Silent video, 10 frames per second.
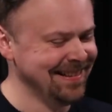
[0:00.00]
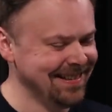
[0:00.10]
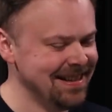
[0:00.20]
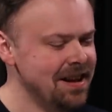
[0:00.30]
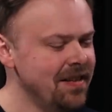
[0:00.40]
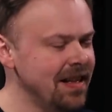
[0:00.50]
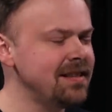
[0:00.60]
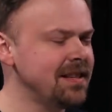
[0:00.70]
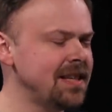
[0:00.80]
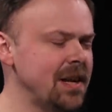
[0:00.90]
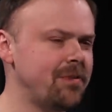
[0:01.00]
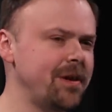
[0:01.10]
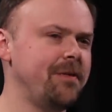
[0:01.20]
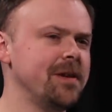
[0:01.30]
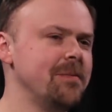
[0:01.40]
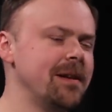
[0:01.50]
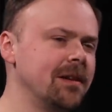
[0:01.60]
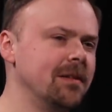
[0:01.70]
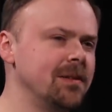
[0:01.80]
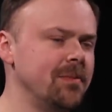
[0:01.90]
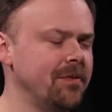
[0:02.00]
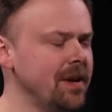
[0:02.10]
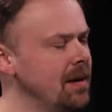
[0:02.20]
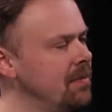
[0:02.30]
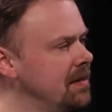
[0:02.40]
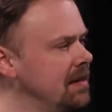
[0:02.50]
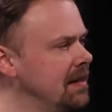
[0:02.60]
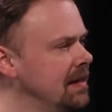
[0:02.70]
yeah sort of like that does baby, sound pretty right? fundamental, to be fair. But uh,